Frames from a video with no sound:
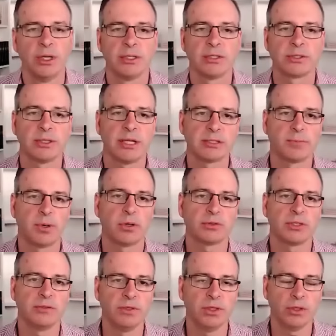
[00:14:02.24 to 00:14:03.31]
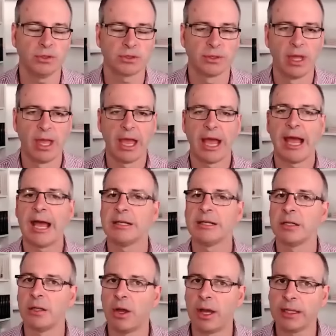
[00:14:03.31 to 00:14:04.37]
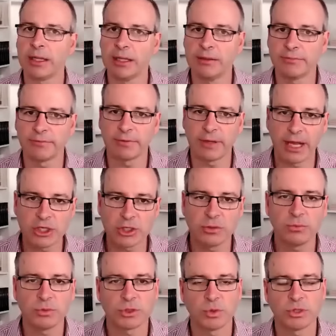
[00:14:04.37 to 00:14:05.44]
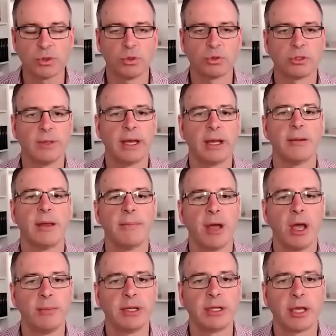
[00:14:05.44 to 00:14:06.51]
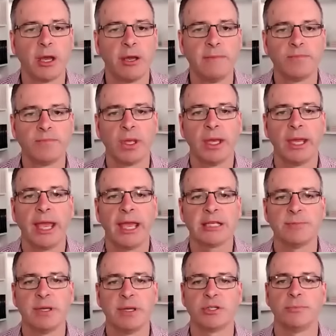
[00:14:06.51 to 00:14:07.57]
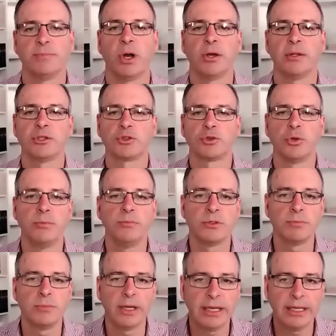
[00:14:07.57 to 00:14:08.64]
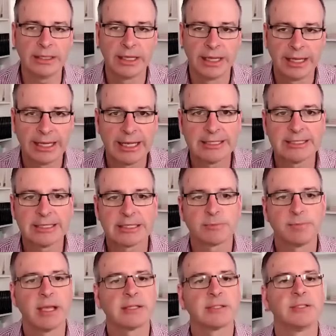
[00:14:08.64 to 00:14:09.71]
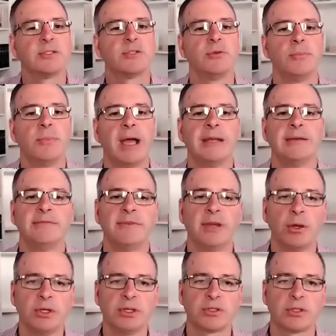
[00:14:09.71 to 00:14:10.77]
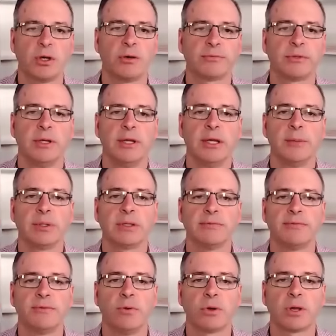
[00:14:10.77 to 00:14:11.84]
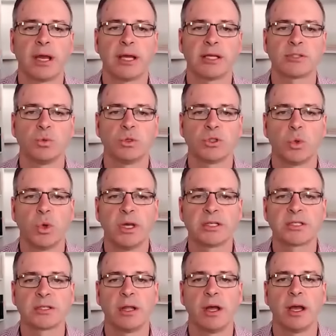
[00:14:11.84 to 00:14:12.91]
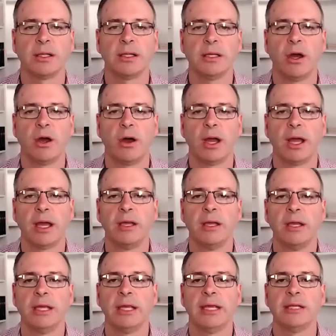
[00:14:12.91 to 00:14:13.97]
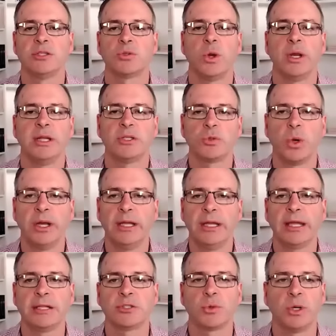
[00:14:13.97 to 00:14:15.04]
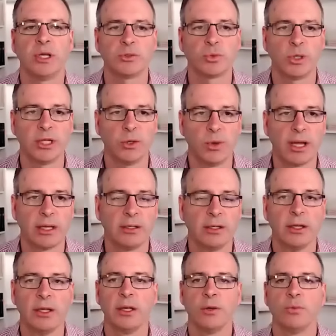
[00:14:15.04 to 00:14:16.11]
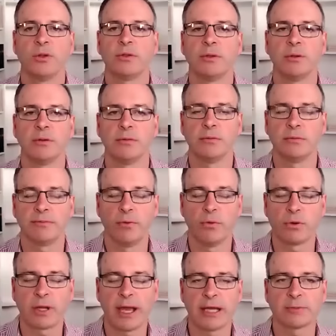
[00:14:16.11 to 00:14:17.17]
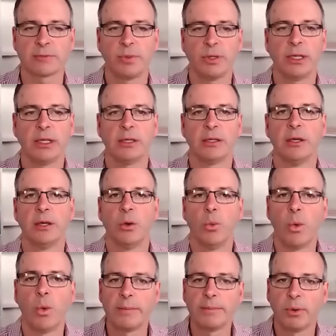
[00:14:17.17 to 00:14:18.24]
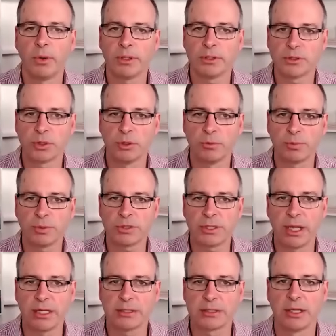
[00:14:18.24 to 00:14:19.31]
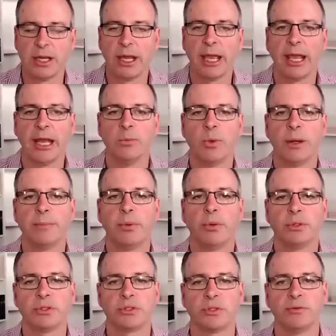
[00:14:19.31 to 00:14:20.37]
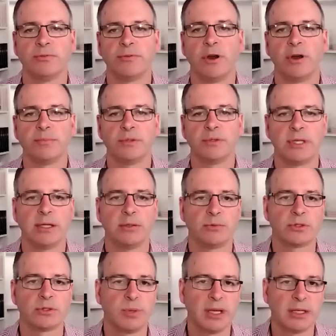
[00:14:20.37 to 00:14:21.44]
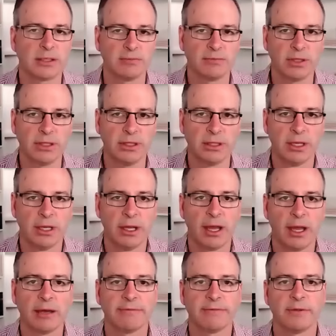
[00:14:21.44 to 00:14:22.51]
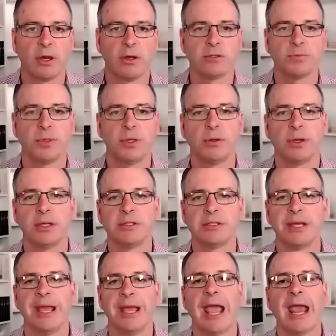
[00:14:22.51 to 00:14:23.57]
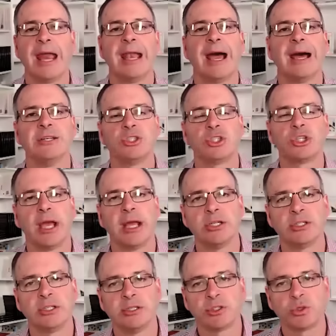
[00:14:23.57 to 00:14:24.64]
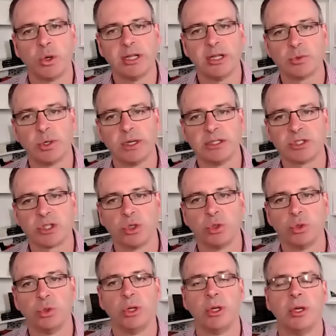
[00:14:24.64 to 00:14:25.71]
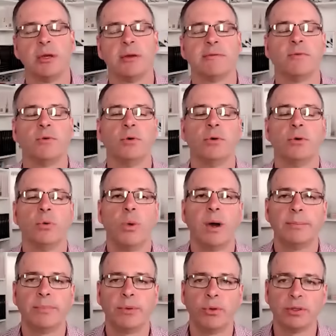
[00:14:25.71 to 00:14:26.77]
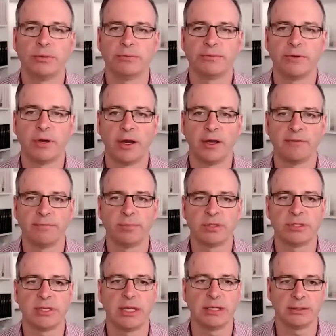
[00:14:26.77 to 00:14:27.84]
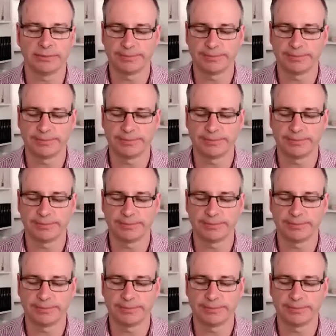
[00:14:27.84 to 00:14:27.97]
So that's positive news. Underlying inflation, which we talked about a moment ago, as measured by the trimmed mean, is expected to remain very soft, but the forecasts were tweaked slightly higher in 2020 and 2021, with the forecast being 1.2% and 1.25% respectively for those periods, and unchanged in 2022 for 1.5%.